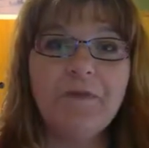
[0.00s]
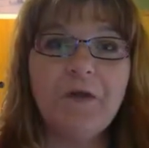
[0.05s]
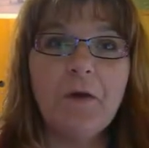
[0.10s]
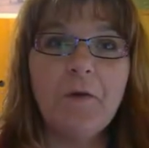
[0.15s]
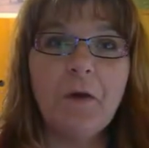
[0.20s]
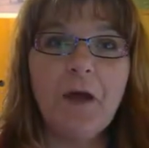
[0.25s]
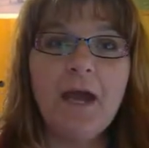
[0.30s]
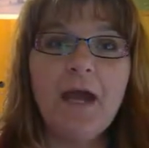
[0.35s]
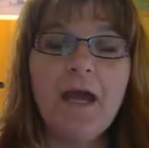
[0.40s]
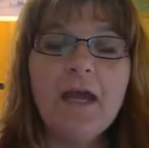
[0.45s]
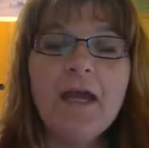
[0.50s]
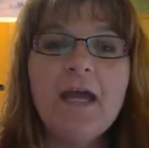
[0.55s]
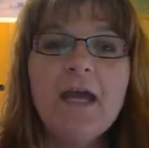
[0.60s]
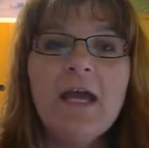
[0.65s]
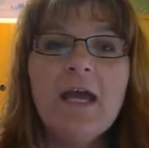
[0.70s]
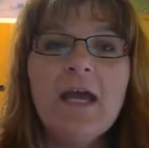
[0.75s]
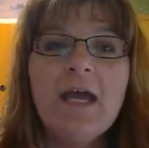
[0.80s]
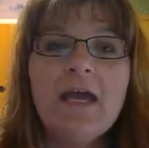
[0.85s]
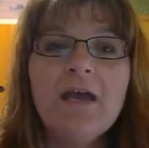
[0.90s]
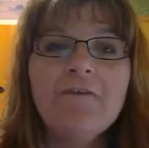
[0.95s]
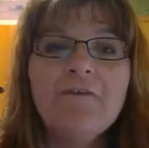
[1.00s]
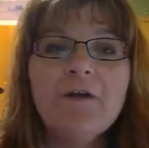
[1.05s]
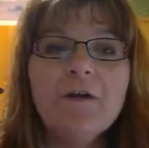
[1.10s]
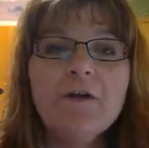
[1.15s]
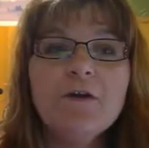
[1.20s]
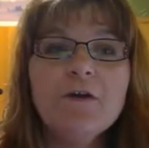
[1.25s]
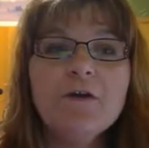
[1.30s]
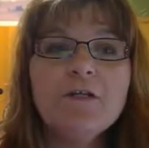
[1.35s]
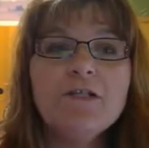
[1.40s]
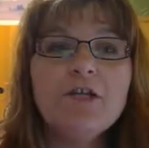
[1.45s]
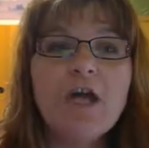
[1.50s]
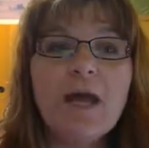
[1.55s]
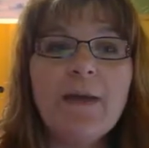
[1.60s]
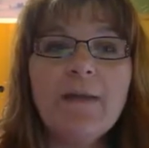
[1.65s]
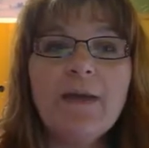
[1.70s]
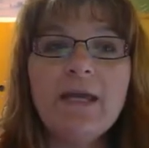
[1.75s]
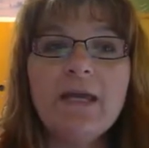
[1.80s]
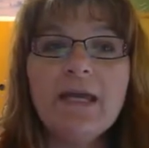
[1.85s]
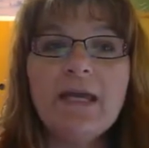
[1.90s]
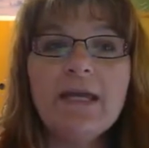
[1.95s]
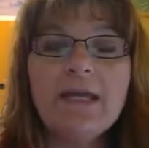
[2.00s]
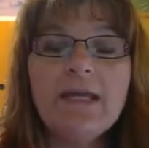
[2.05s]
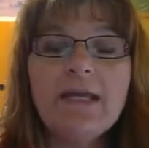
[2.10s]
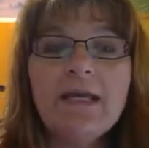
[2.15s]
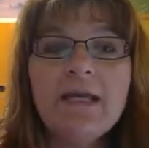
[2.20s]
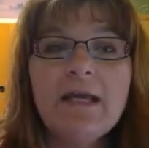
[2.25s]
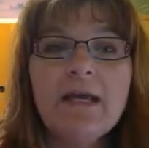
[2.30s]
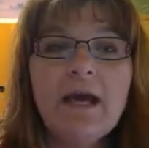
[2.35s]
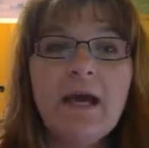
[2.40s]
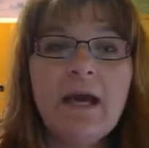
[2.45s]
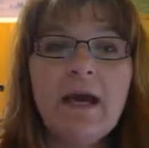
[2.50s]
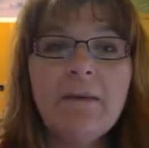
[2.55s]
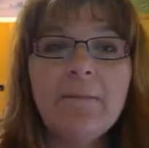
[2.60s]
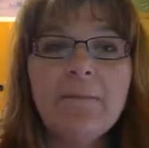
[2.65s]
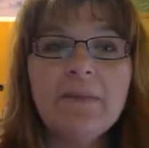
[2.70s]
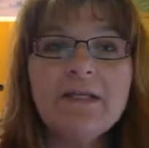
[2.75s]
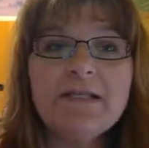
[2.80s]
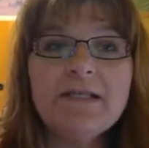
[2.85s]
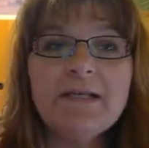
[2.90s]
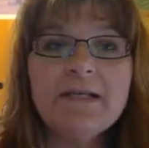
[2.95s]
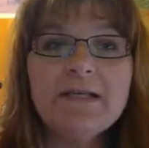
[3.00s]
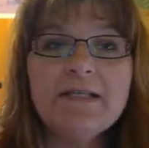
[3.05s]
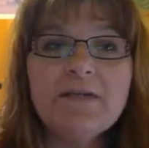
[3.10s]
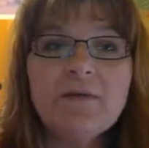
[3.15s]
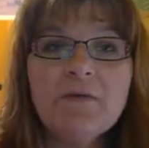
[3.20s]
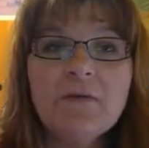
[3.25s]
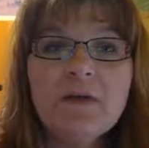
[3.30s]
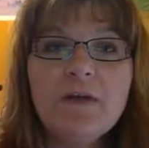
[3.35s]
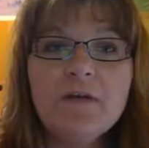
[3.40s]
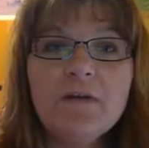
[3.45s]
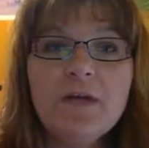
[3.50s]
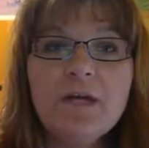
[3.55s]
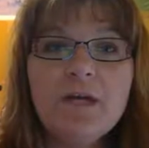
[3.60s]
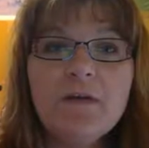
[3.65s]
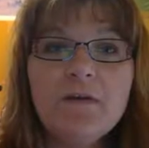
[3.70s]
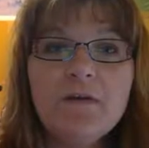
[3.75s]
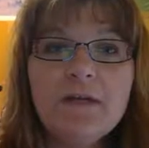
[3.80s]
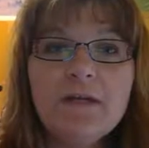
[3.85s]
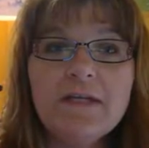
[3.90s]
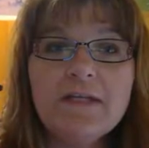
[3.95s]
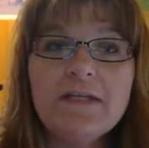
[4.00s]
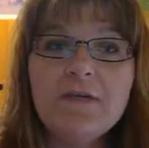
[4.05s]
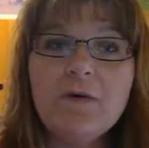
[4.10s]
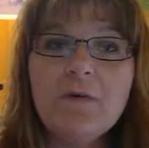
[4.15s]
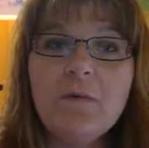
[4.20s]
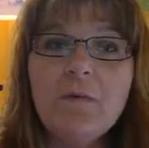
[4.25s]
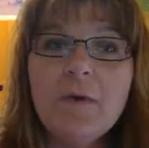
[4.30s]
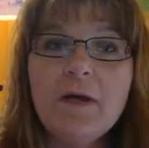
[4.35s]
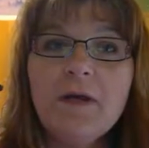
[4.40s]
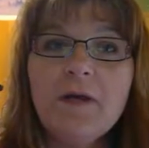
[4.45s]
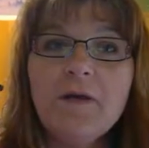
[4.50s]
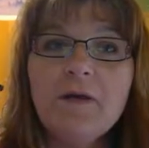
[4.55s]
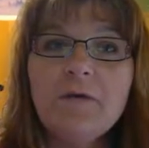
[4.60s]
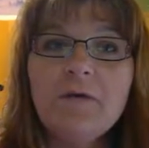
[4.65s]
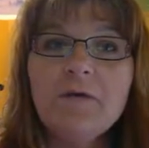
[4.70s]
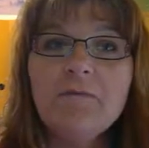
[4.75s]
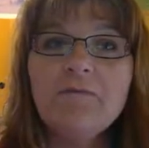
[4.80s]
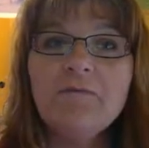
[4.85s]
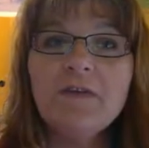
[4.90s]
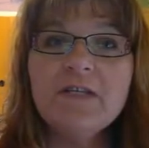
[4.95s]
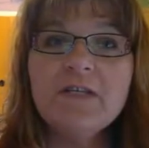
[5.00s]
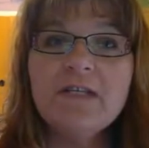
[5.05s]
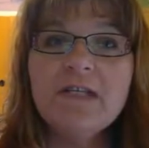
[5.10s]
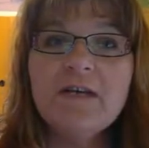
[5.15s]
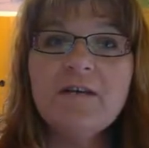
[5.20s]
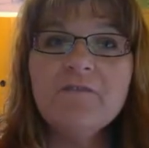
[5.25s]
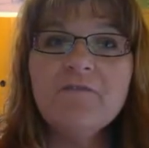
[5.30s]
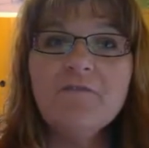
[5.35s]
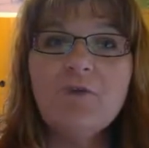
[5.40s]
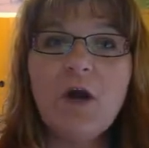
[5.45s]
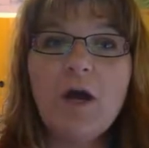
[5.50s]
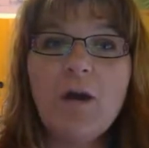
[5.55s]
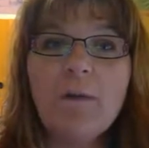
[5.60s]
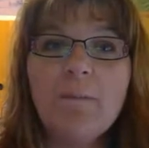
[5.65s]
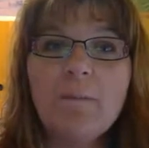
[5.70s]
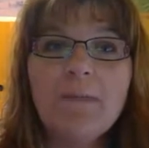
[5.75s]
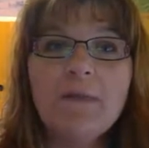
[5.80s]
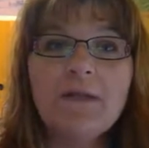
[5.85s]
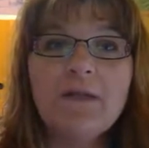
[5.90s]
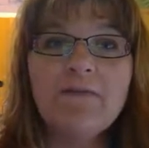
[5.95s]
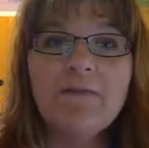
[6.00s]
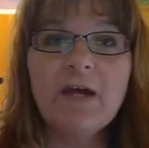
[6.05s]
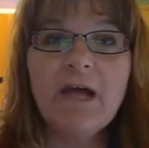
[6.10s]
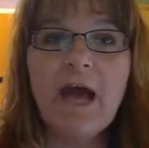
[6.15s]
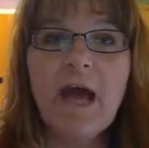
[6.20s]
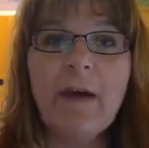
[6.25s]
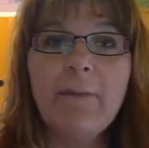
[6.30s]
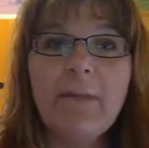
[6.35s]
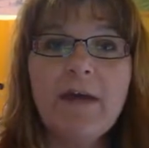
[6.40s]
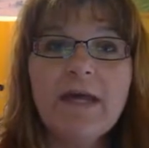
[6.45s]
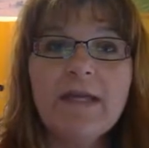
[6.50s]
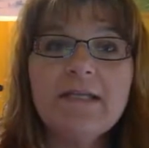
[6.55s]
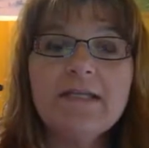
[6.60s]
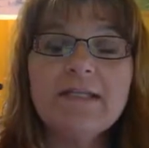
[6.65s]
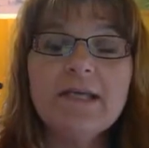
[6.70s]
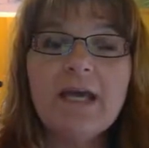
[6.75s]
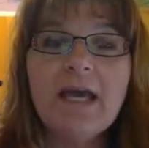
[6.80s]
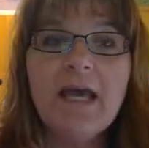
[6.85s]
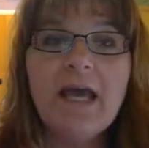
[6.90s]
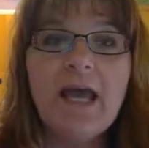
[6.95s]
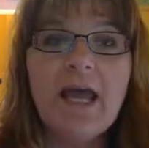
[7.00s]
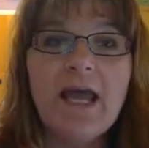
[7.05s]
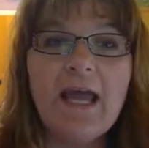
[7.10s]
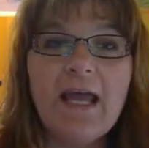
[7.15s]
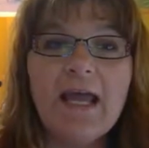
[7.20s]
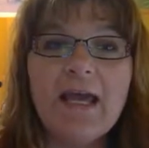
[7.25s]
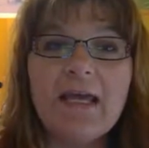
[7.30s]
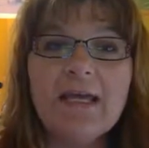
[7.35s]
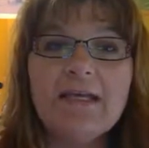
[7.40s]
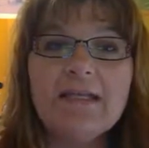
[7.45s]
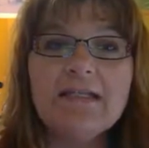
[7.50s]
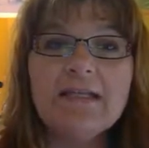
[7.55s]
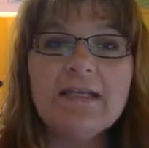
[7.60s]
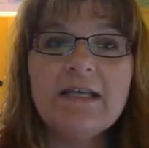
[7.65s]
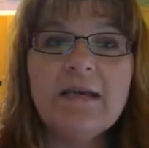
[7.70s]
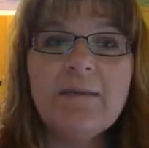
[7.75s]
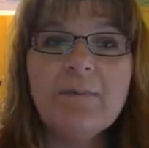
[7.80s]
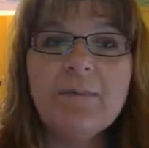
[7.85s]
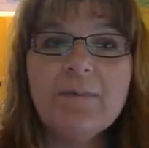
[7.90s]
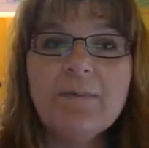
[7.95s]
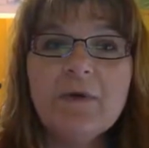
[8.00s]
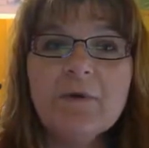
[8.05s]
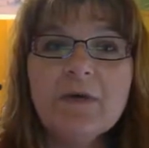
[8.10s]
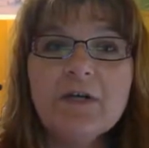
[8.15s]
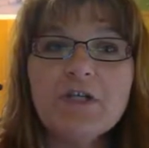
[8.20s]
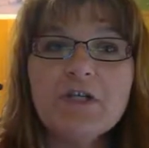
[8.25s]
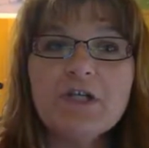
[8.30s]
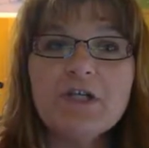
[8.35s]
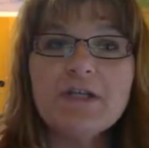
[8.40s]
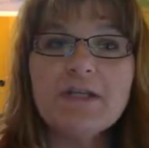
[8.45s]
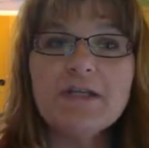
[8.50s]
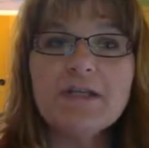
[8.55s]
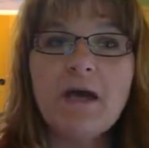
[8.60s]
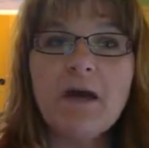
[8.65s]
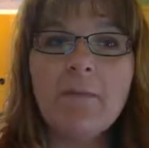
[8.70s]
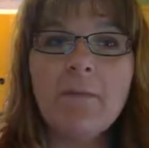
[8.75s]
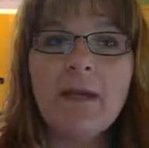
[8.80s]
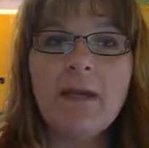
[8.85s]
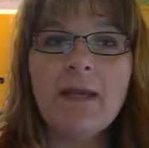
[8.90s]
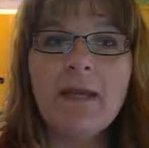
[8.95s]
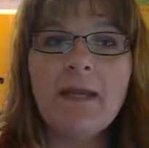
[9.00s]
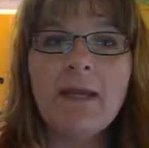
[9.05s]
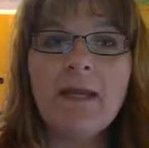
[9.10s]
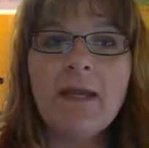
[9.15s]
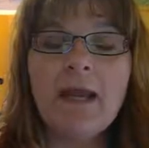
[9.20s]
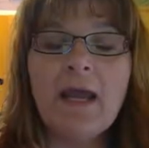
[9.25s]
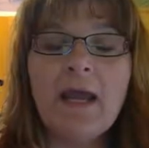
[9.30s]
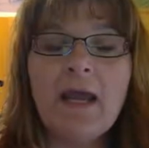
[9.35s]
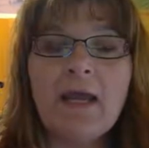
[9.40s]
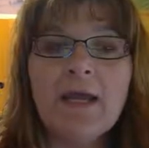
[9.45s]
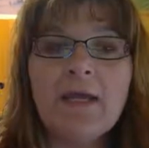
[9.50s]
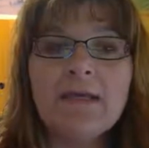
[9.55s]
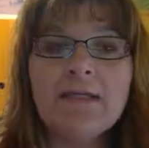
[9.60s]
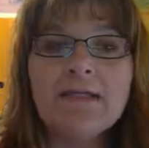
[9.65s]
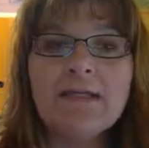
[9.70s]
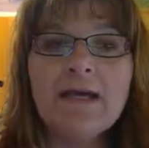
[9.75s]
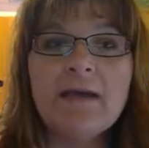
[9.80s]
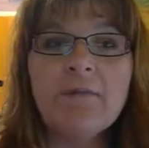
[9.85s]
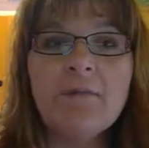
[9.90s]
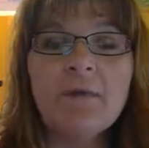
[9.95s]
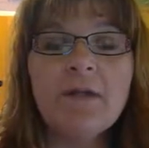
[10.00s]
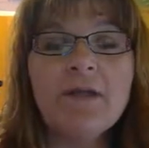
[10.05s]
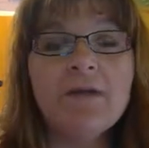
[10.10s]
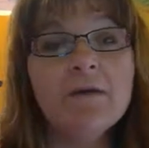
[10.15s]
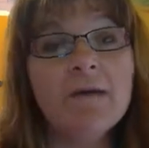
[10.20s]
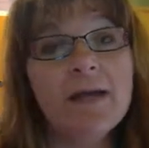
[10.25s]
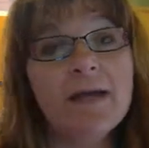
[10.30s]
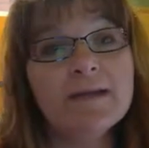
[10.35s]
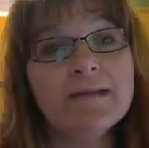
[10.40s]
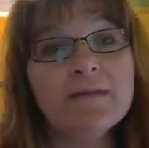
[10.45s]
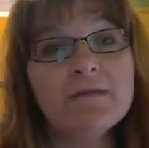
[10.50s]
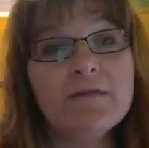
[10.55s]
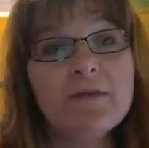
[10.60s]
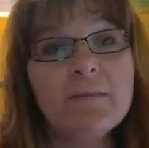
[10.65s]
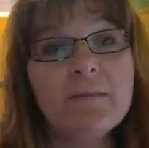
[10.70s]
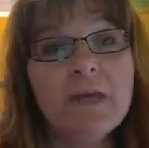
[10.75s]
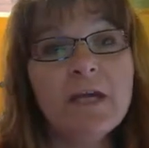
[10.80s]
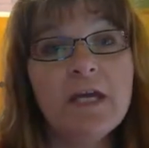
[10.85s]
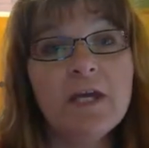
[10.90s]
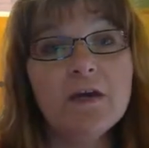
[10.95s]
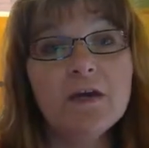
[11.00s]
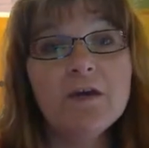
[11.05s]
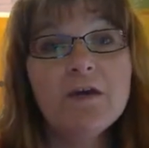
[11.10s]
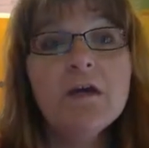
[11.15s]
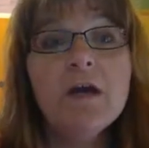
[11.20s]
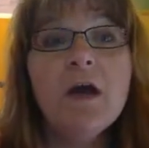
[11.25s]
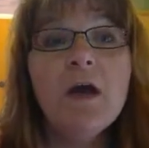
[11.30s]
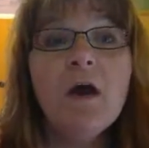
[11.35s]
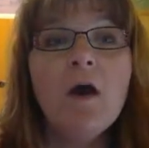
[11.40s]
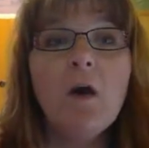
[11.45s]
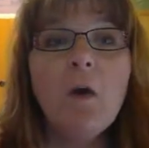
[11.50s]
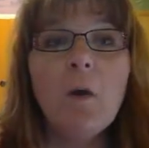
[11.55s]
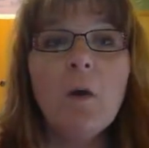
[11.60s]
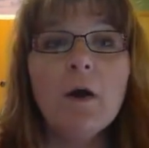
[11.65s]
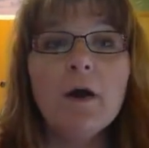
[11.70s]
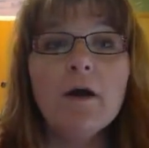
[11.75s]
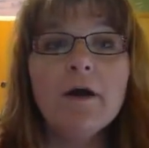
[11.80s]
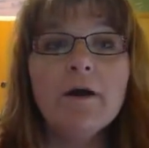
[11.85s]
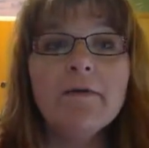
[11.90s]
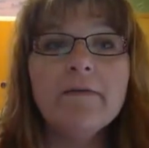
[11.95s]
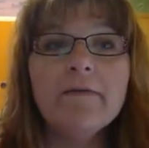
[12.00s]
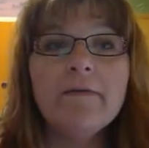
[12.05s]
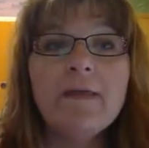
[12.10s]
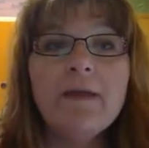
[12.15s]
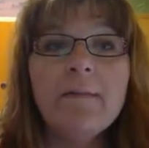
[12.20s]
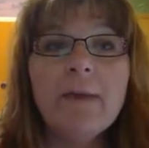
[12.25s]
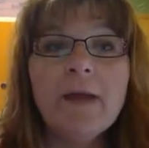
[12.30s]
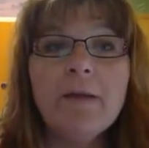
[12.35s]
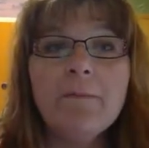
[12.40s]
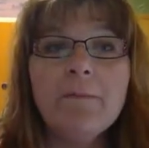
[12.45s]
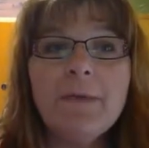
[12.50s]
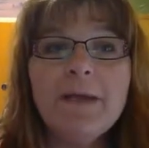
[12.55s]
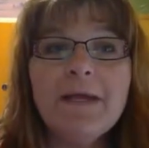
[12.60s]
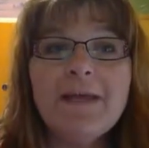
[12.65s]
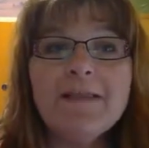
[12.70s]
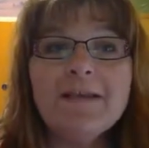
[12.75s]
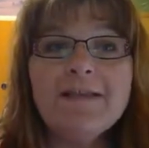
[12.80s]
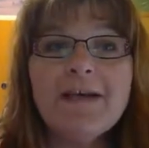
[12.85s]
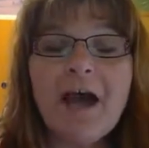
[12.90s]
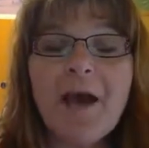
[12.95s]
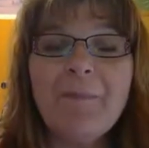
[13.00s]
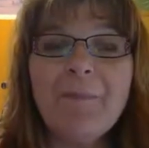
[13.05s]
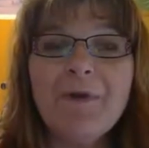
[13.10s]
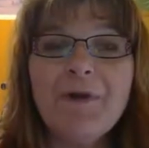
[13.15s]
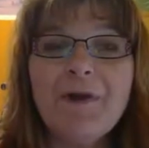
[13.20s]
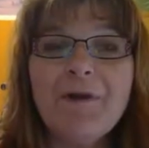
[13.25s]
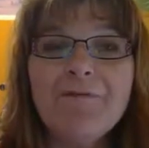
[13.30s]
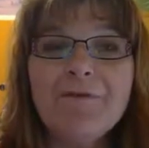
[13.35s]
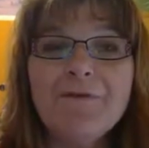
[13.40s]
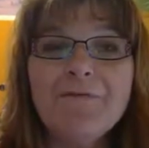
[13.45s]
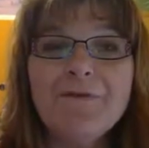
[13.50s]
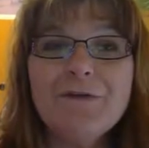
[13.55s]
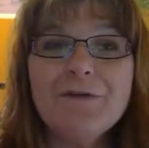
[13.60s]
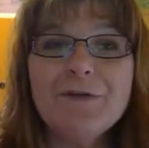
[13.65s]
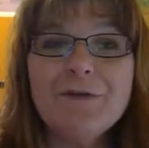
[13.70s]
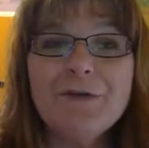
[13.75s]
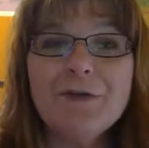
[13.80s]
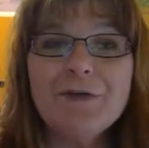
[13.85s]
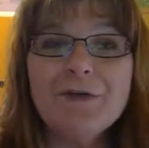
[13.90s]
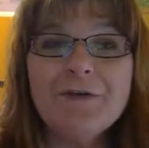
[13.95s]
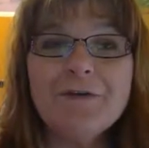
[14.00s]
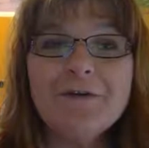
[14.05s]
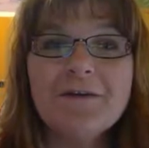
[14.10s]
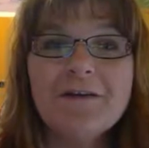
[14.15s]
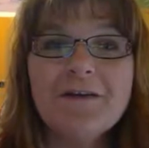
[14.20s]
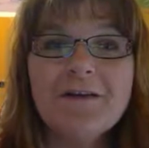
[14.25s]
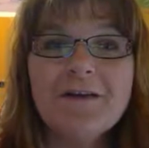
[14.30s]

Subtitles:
Okay, if you're chiming in, please let us know that you're here. Let us know where you're visiting from. Leave a comment and keep the questions coming, and I will either answer them here or they might be the topic of a future